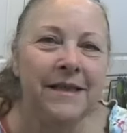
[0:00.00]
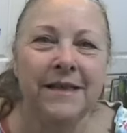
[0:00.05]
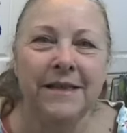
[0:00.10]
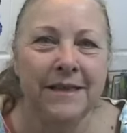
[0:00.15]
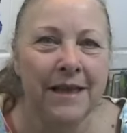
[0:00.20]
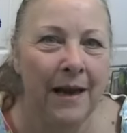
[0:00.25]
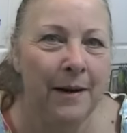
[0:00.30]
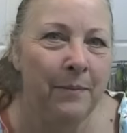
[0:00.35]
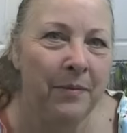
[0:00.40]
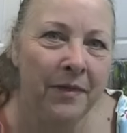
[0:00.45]
the
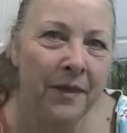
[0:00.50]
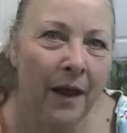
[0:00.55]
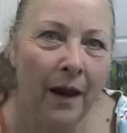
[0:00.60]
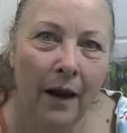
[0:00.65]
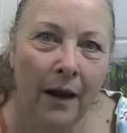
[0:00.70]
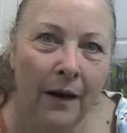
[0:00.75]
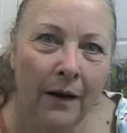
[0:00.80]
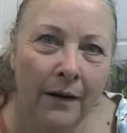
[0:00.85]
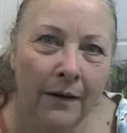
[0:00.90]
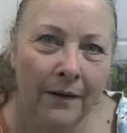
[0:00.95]
same
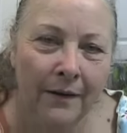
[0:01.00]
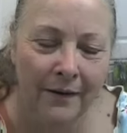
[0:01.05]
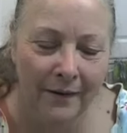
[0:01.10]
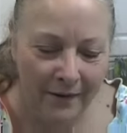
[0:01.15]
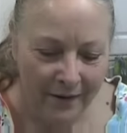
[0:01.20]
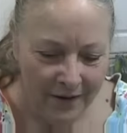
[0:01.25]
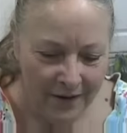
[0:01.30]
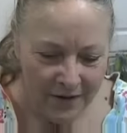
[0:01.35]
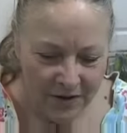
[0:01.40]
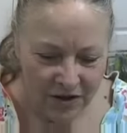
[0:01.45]
thing."
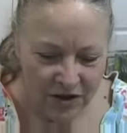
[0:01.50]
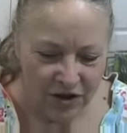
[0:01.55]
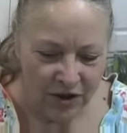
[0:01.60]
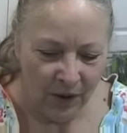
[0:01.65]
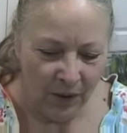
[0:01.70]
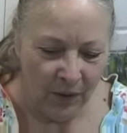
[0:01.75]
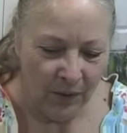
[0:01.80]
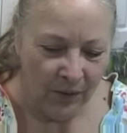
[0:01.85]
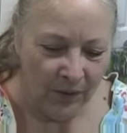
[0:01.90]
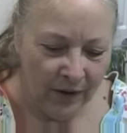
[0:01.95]

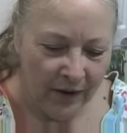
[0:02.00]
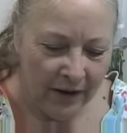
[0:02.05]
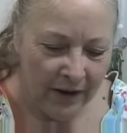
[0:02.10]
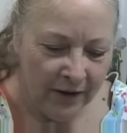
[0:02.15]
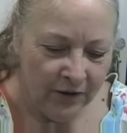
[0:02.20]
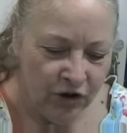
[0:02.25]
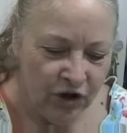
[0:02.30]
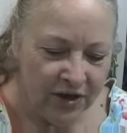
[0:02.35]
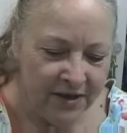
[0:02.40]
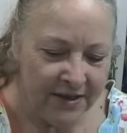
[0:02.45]
So
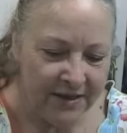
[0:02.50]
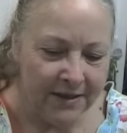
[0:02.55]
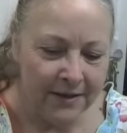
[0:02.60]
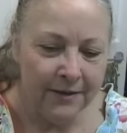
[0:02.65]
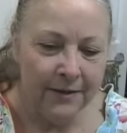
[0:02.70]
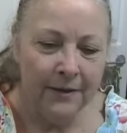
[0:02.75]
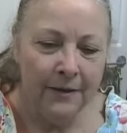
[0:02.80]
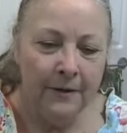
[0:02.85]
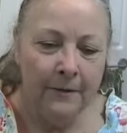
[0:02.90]
just